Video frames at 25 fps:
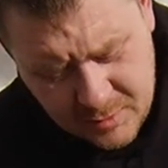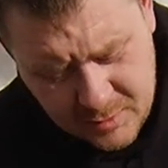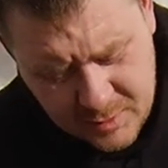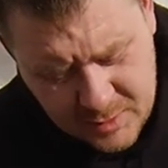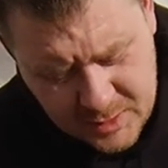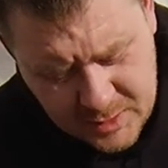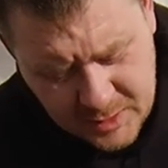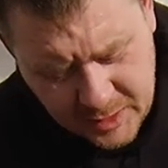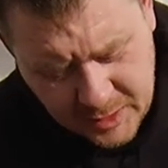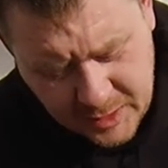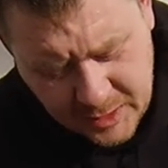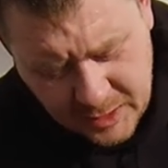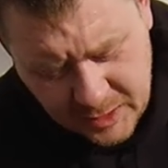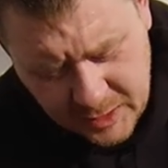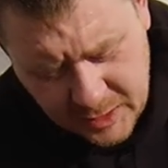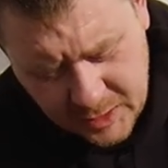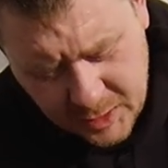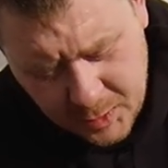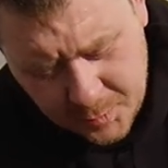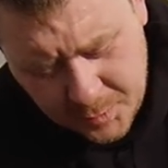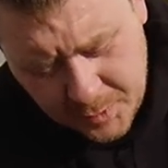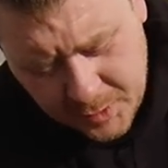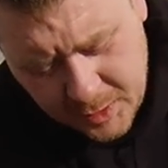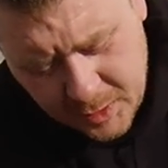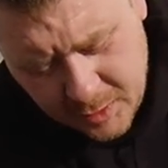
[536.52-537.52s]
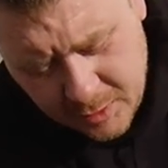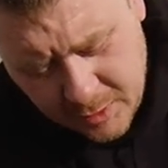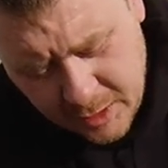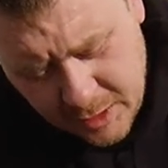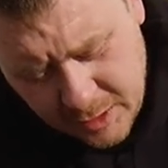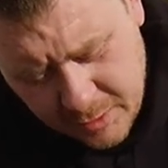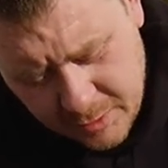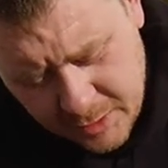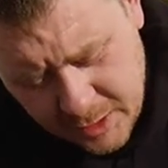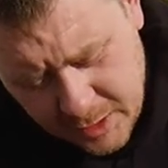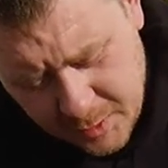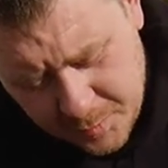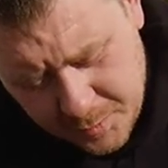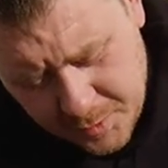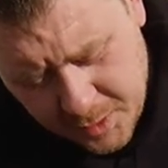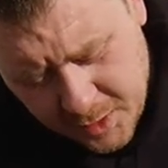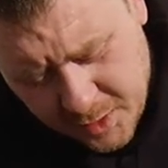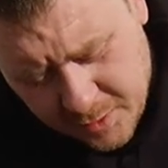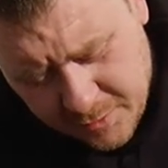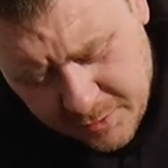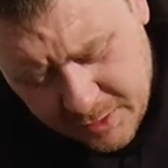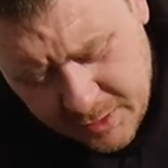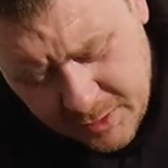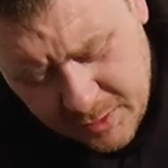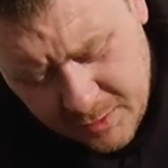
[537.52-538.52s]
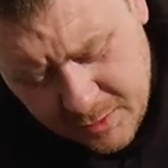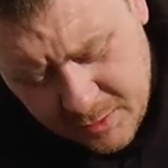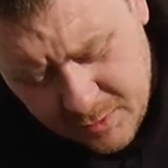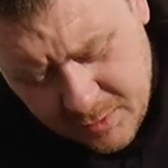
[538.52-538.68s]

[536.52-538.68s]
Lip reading: Stick a little bit around that bearing,